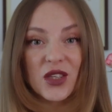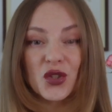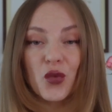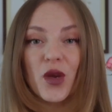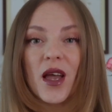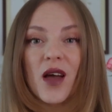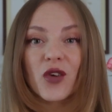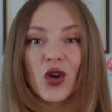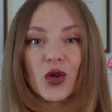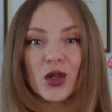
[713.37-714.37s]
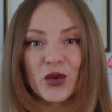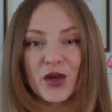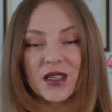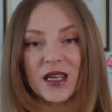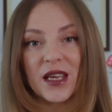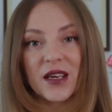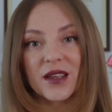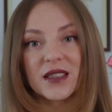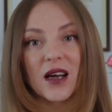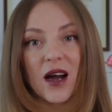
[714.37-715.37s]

So we have concluded here that